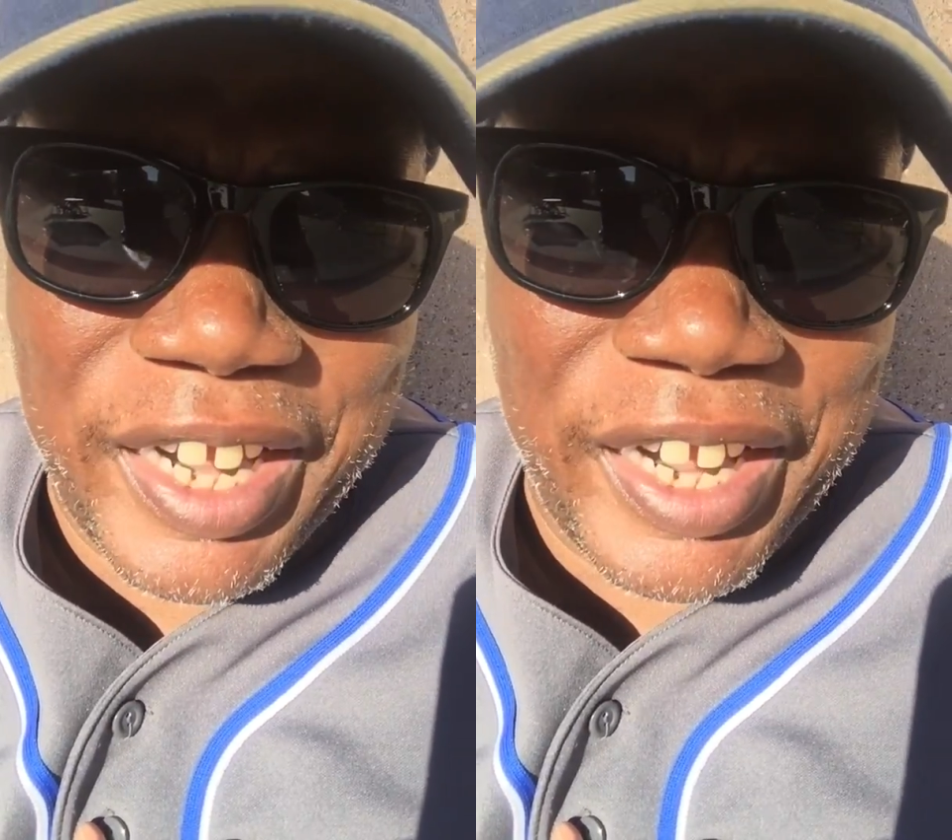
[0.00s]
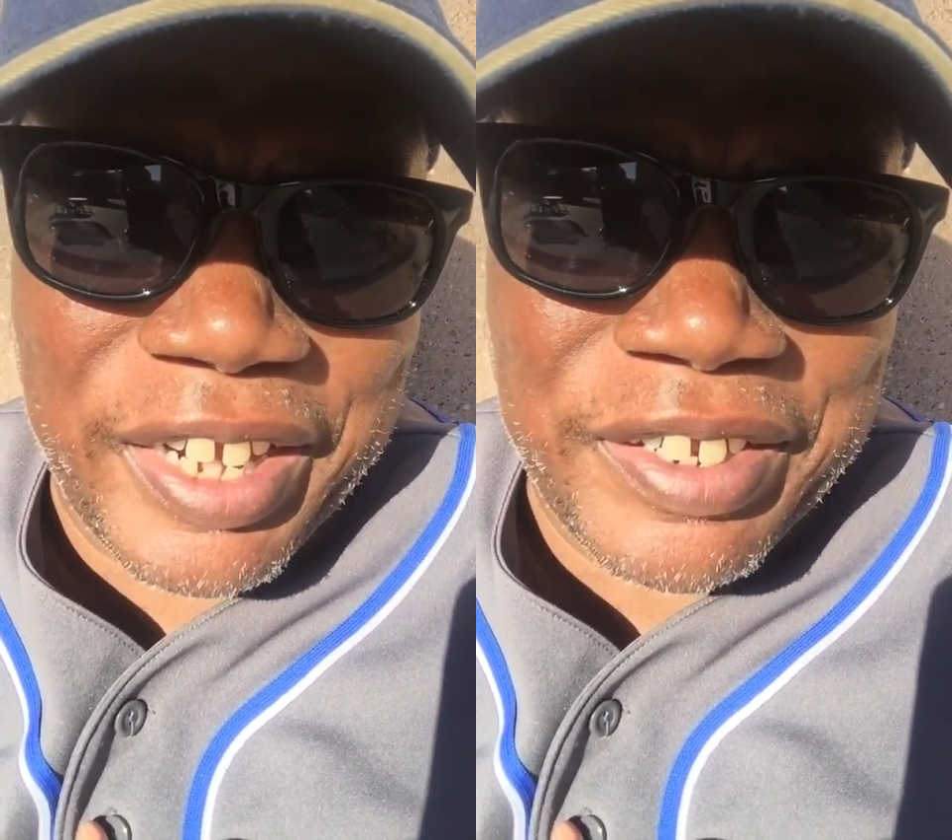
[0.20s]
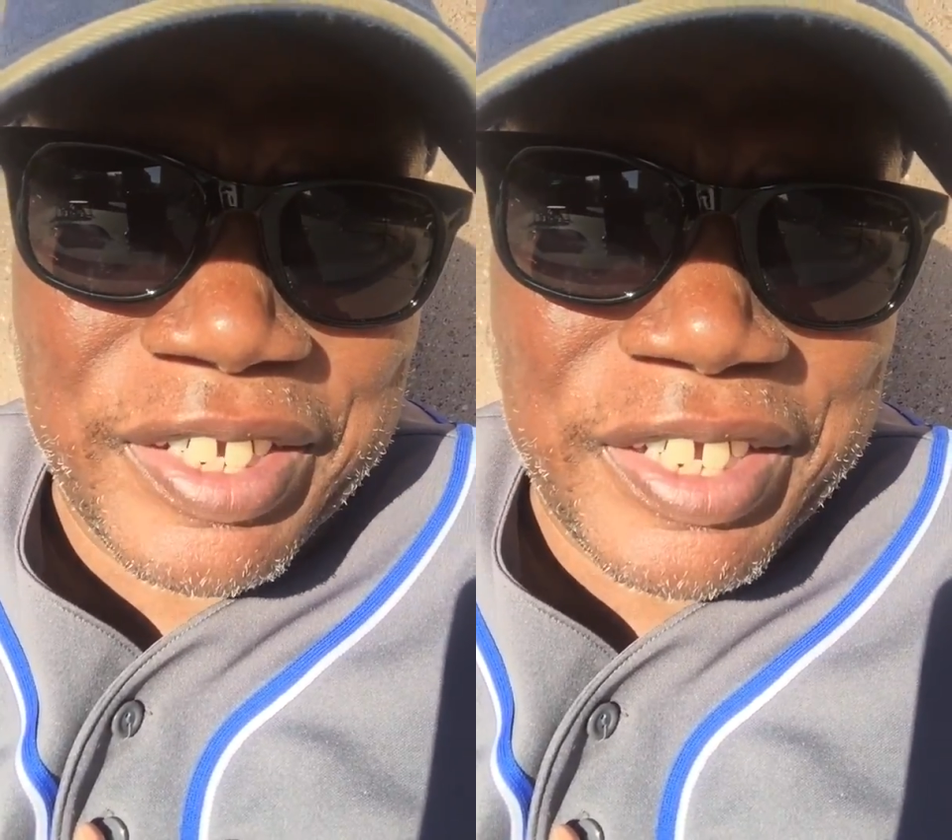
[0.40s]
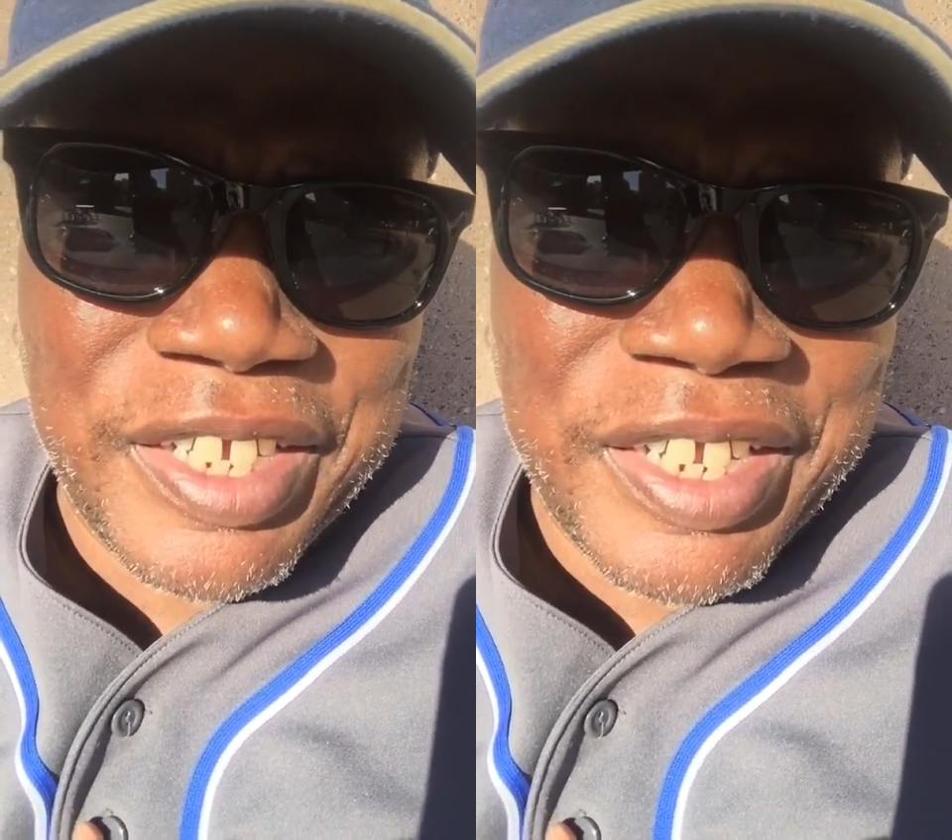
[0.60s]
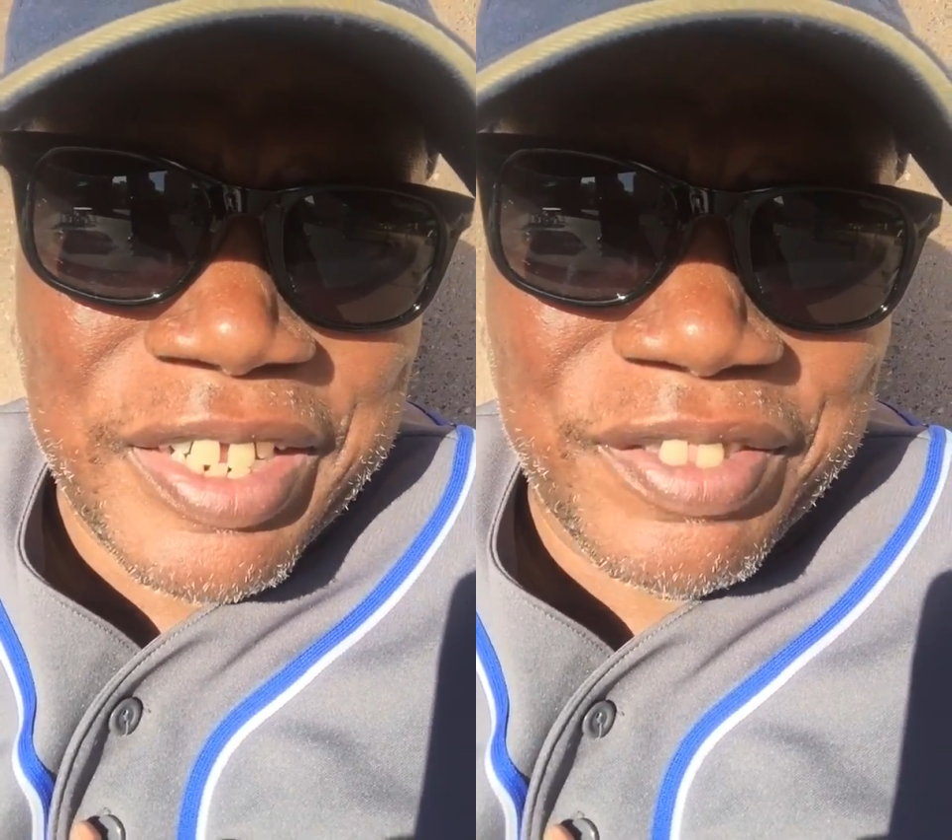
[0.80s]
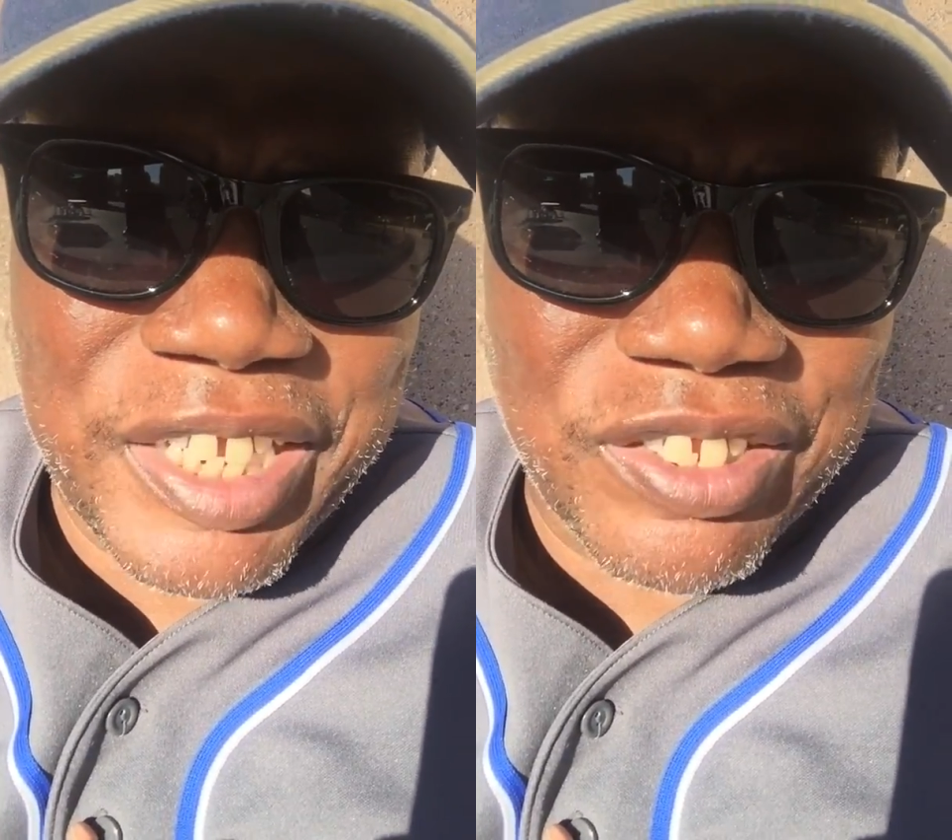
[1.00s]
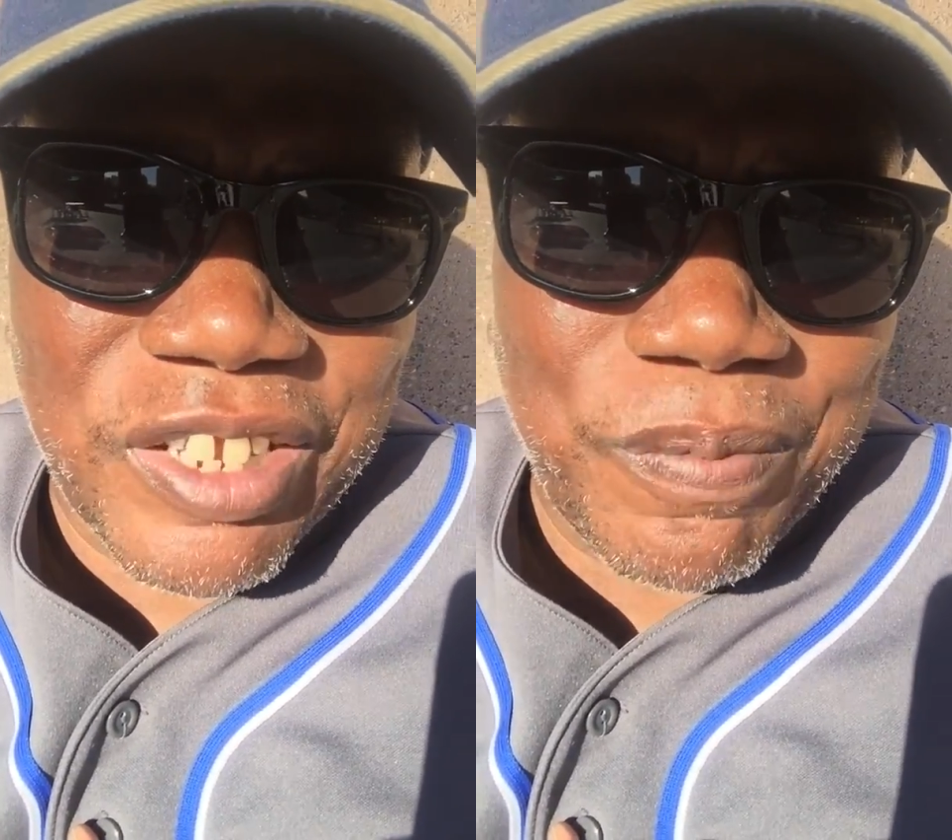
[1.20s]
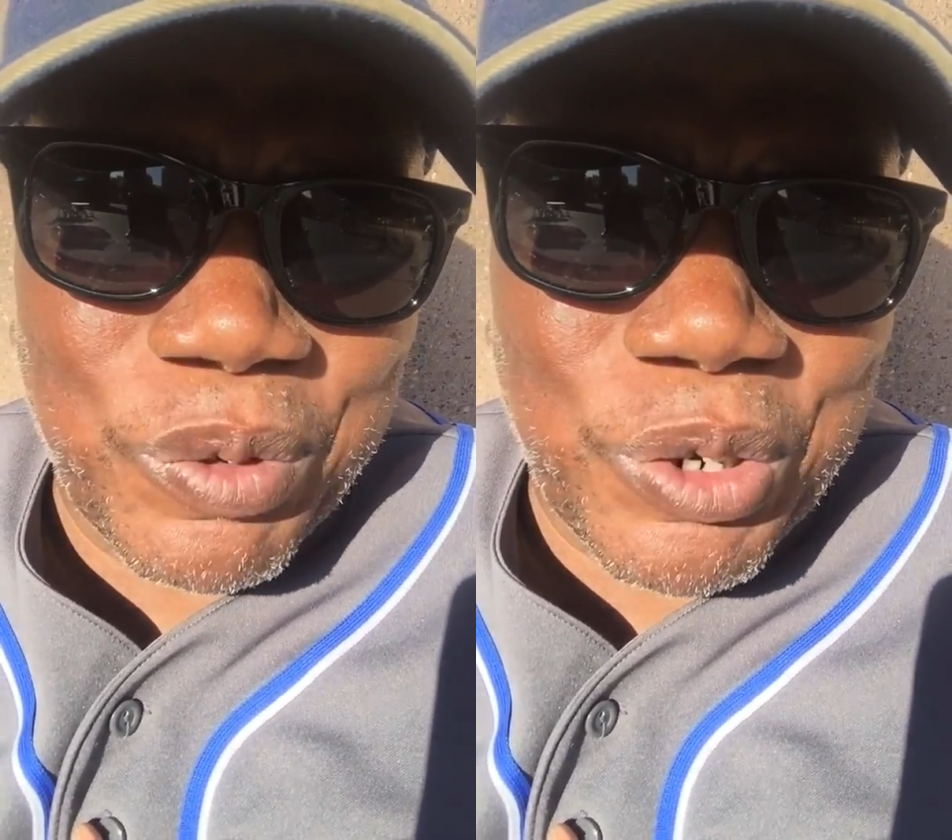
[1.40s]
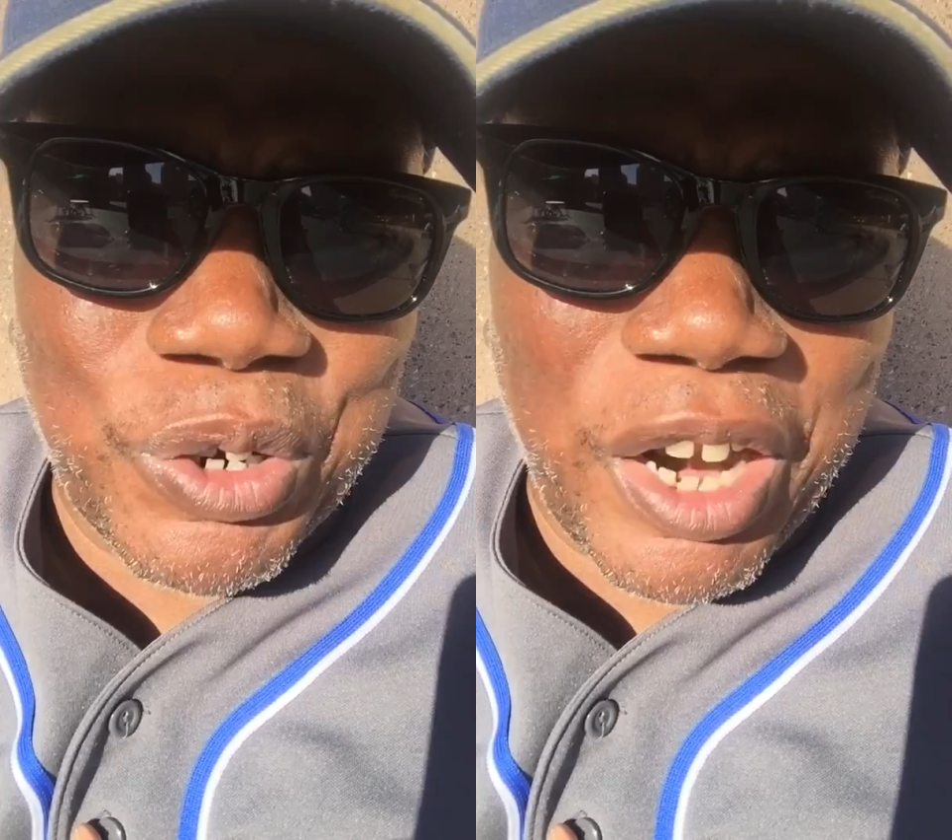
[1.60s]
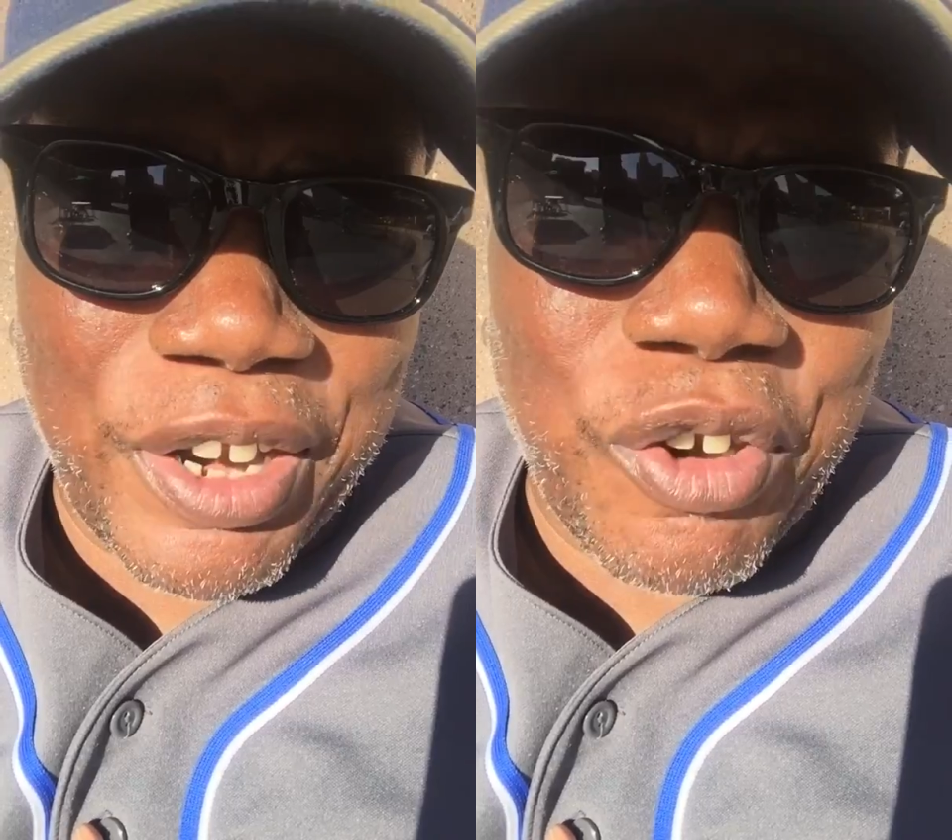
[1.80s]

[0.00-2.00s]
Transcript: And They suffered an